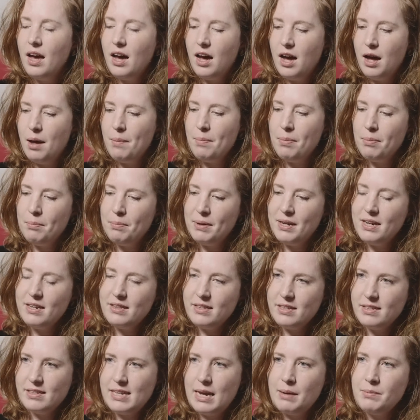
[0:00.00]
Um, but
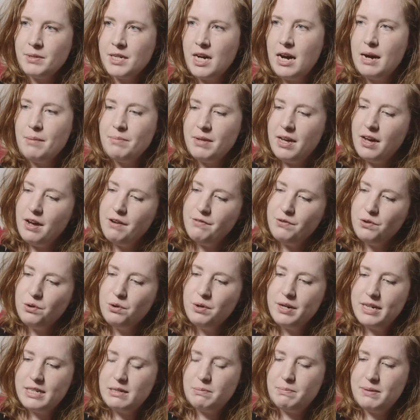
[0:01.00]
at the same time, there have
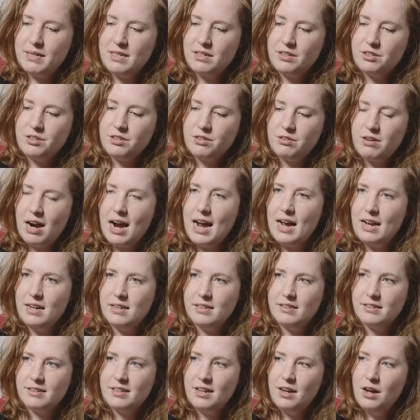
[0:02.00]
always been
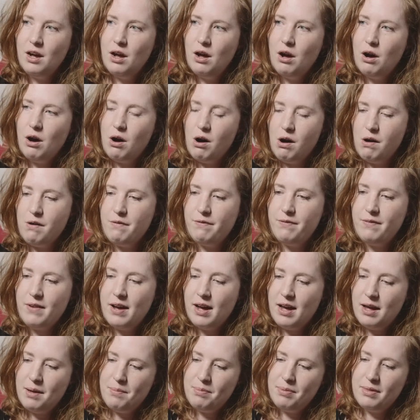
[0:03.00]
strands of
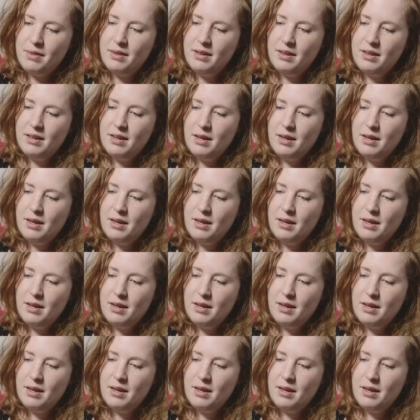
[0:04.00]
um,